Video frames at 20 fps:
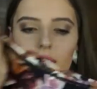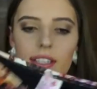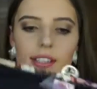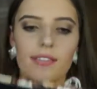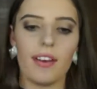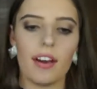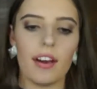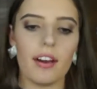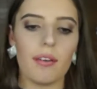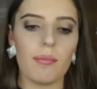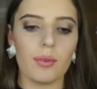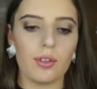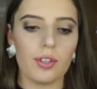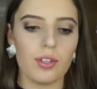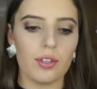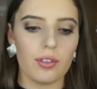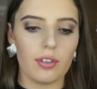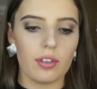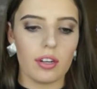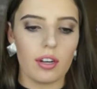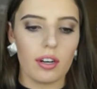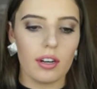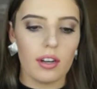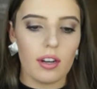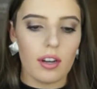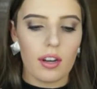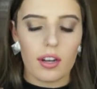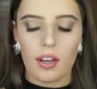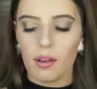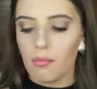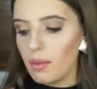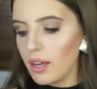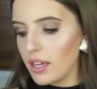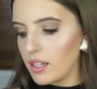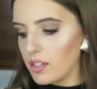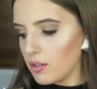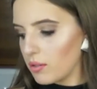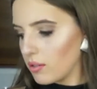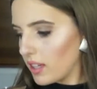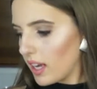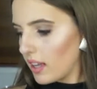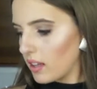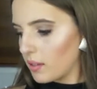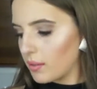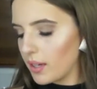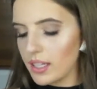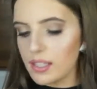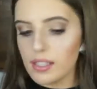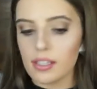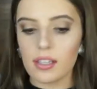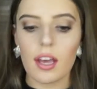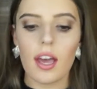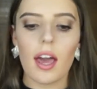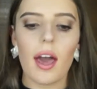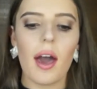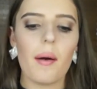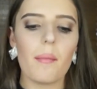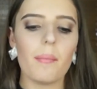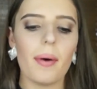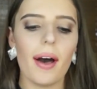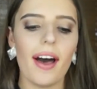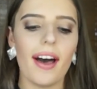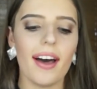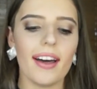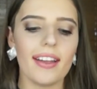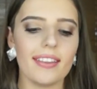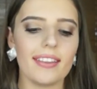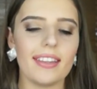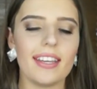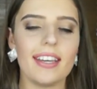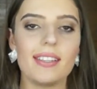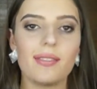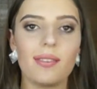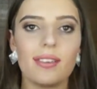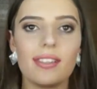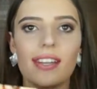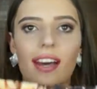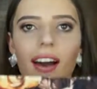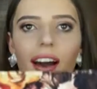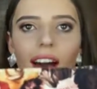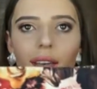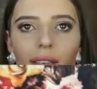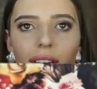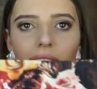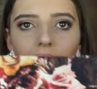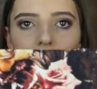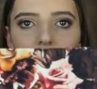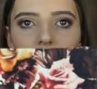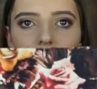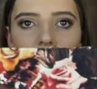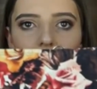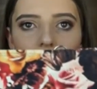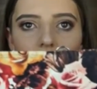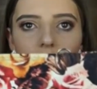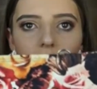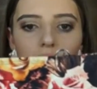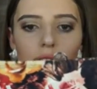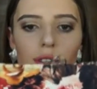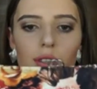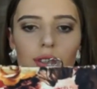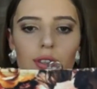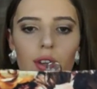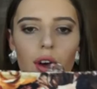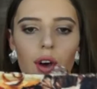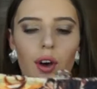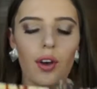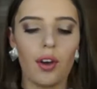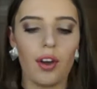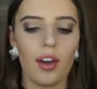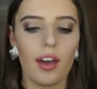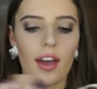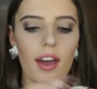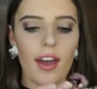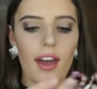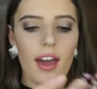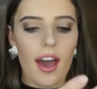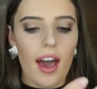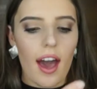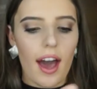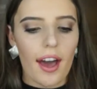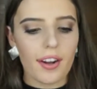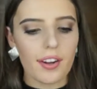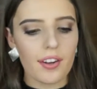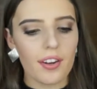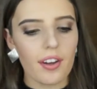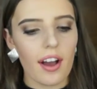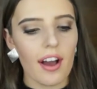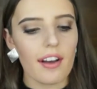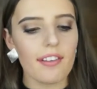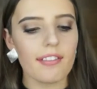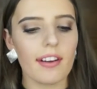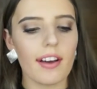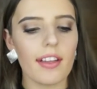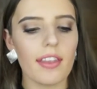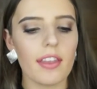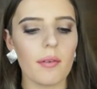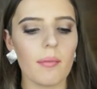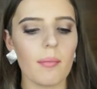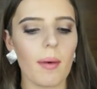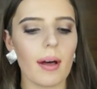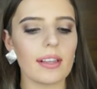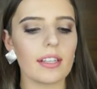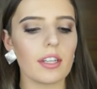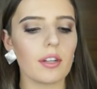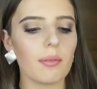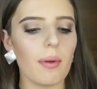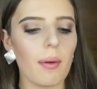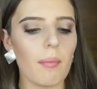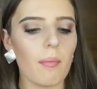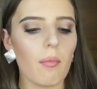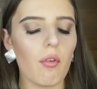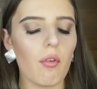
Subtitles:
It's very mature compared to all the other ones, but these ones are high-waisted, so I don't know, I find them a little bit more